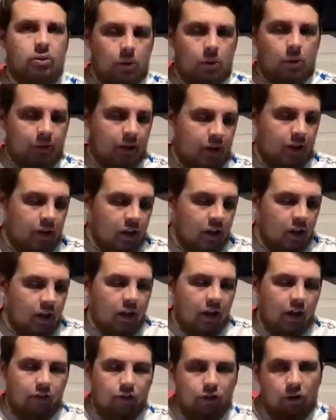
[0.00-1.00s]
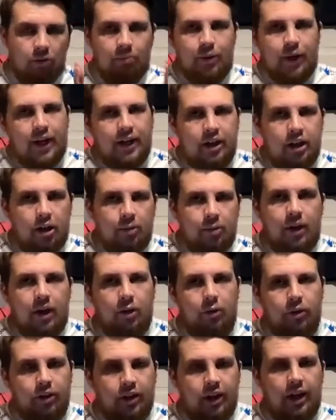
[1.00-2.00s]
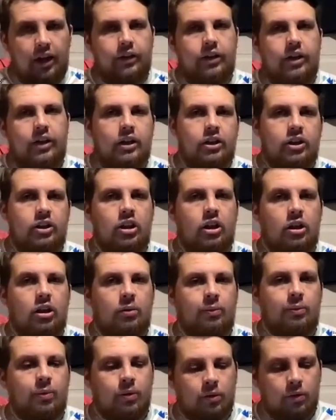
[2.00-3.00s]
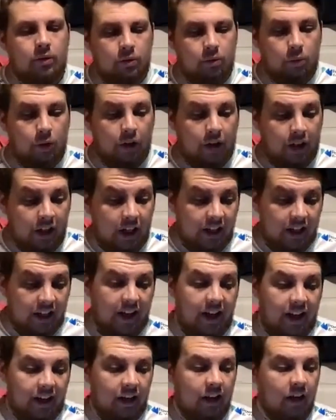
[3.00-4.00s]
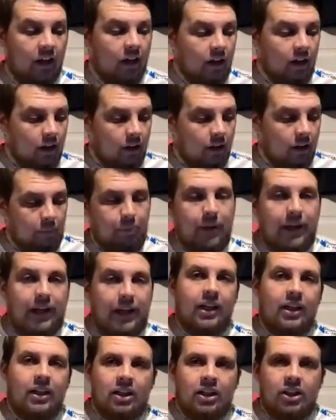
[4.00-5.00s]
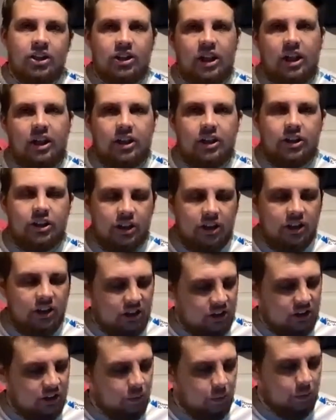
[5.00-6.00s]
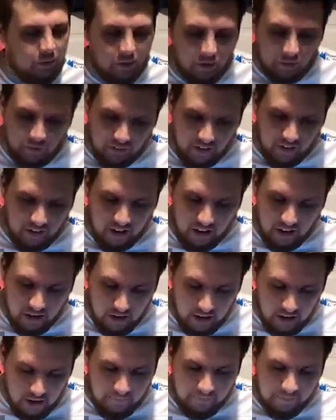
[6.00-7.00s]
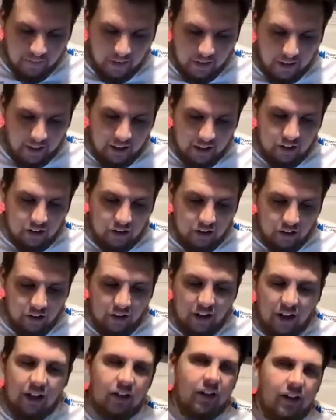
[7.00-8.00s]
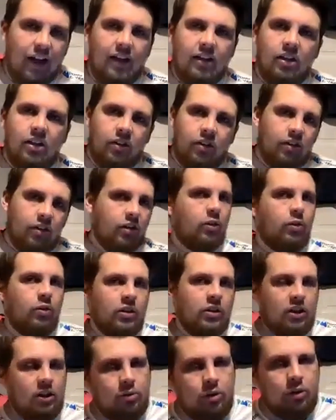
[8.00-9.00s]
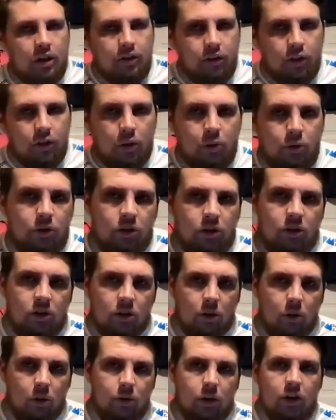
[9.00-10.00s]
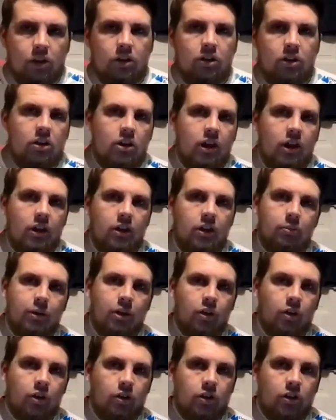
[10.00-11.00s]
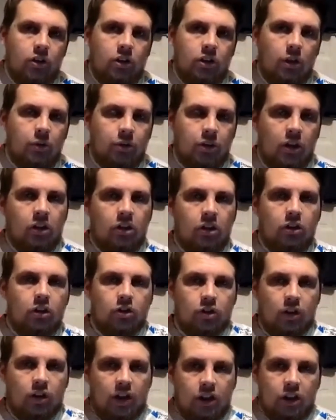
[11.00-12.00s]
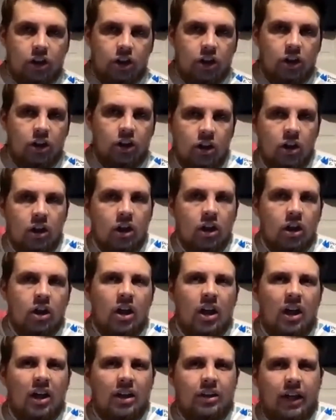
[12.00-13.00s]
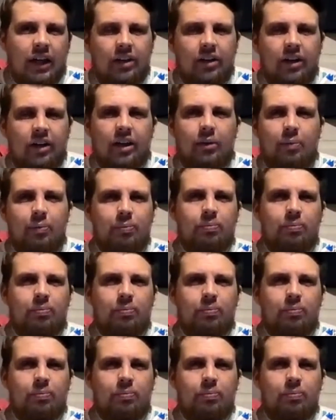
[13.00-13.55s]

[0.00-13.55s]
women have gone back to back with the Allianz Cup, winning it again, beating Saracens. We love that. And they're technically the only team to ever hold this title because it was introduced last year, kind of like